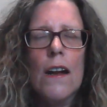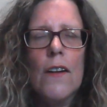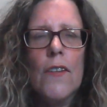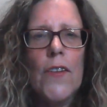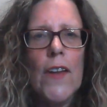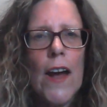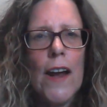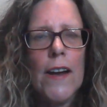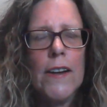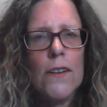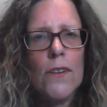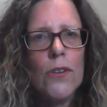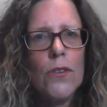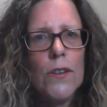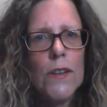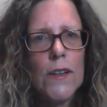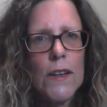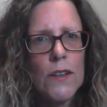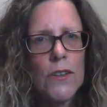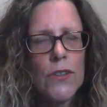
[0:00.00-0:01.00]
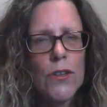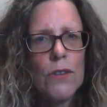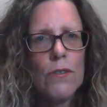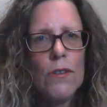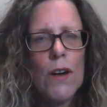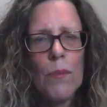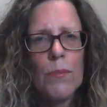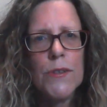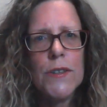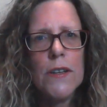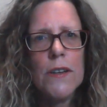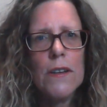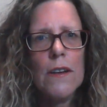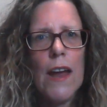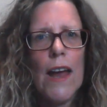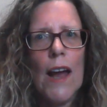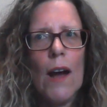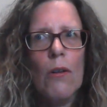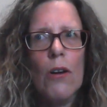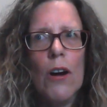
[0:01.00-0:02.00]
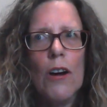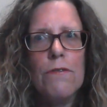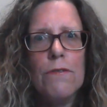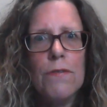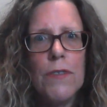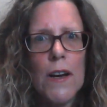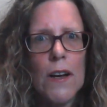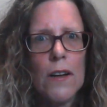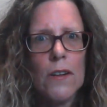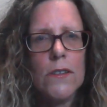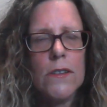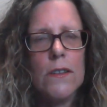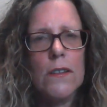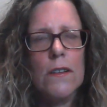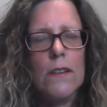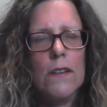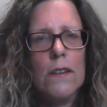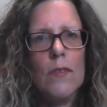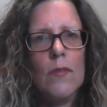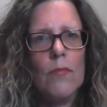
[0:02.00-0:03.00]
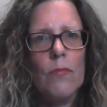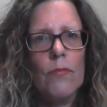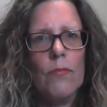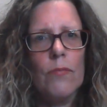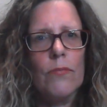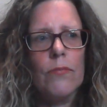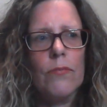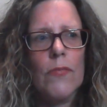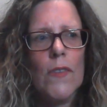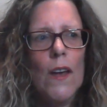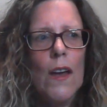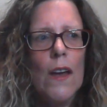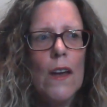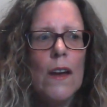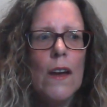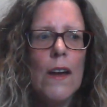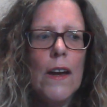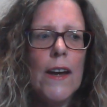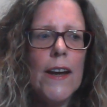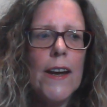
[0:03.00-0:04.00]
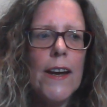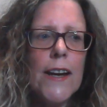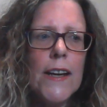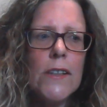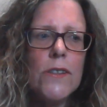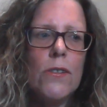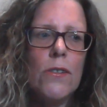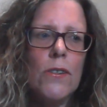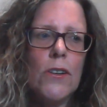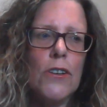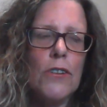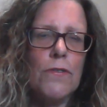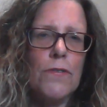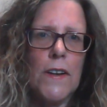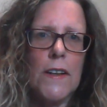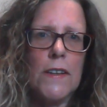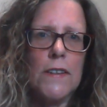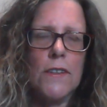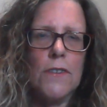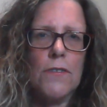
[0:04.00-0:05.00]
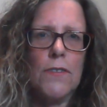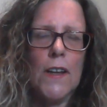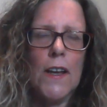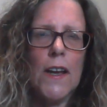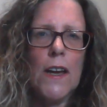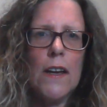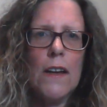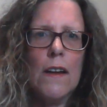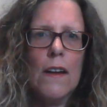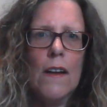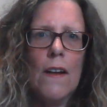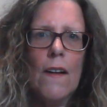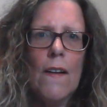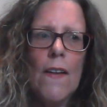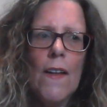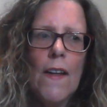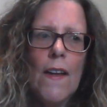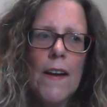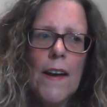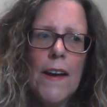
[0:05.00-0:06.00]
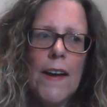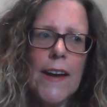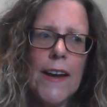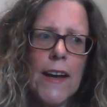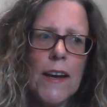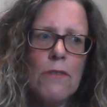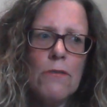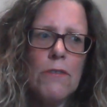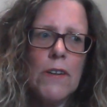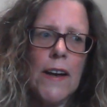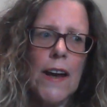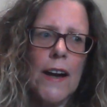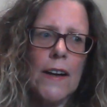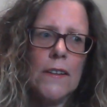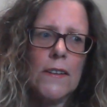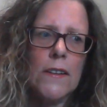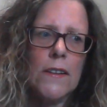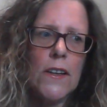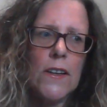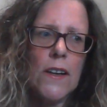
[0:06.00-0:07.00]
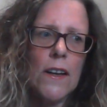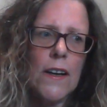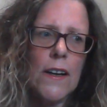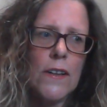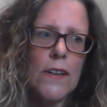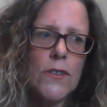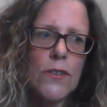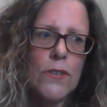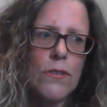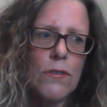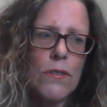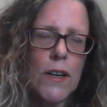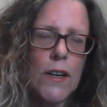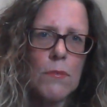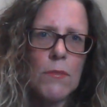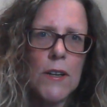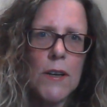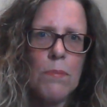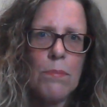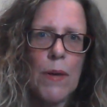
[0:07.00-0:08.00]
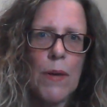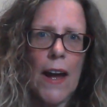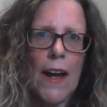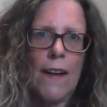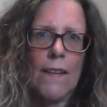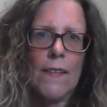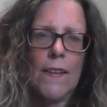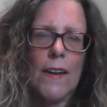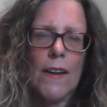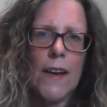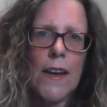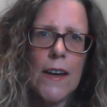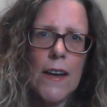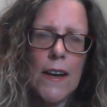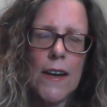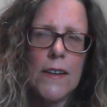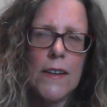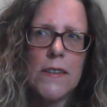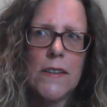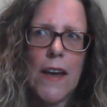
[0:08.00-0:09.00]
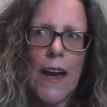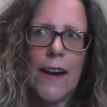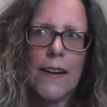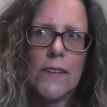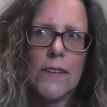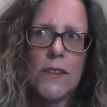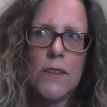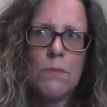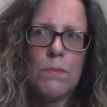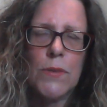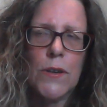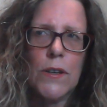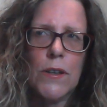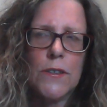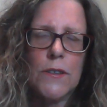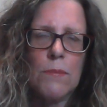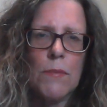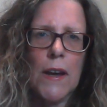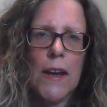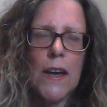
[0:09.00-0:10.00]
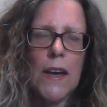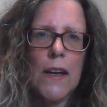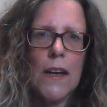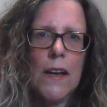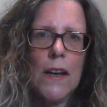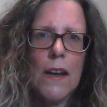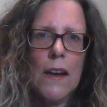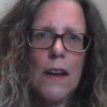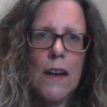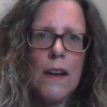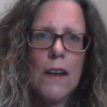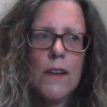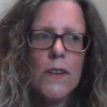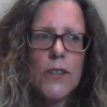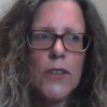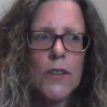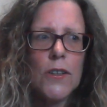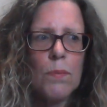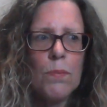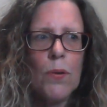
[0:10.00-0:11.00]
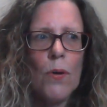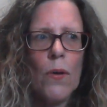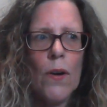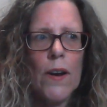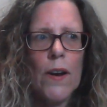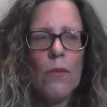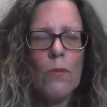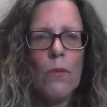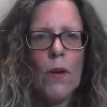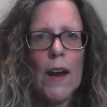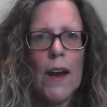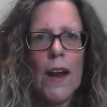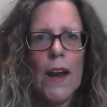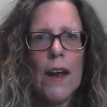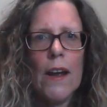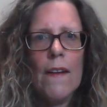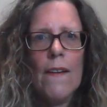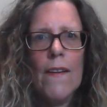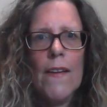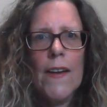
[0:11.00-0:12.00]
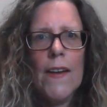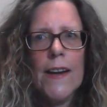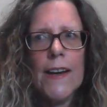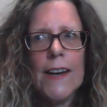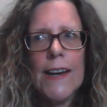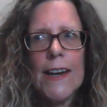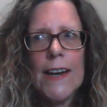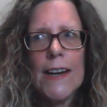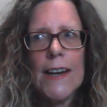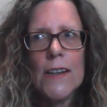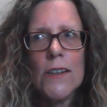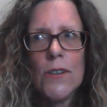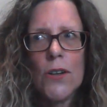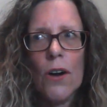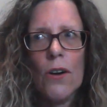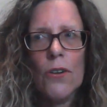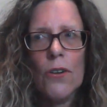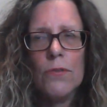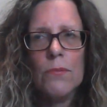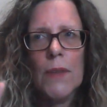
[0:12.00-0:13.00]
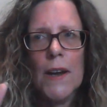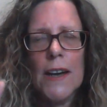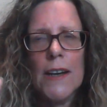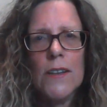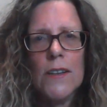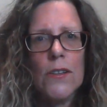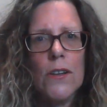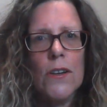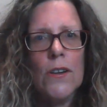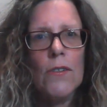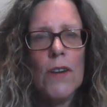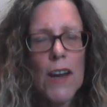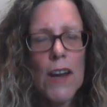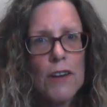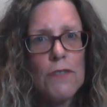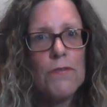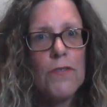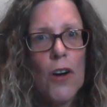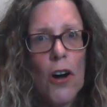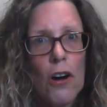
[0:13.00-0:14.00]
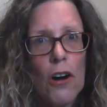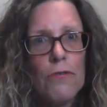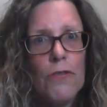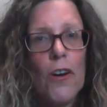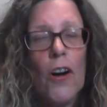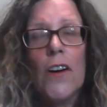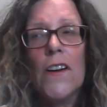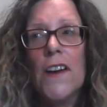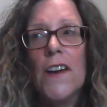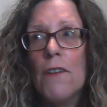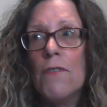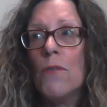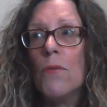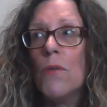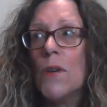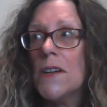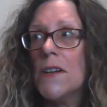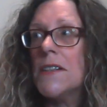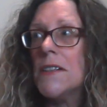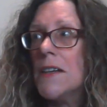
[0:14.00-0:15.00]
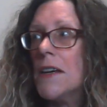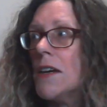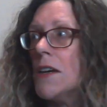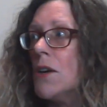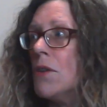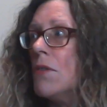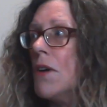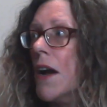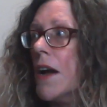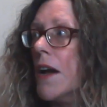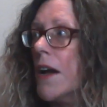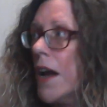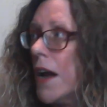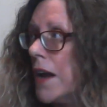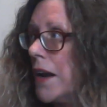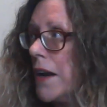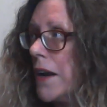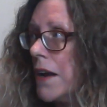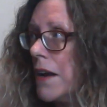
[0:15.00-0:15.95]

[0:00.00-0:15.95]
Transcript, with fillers: that could interrupt how I felt. He took it offensively. He reacted extremely badly, attacked, abused me to the point where he told me to F off, I never want to see you again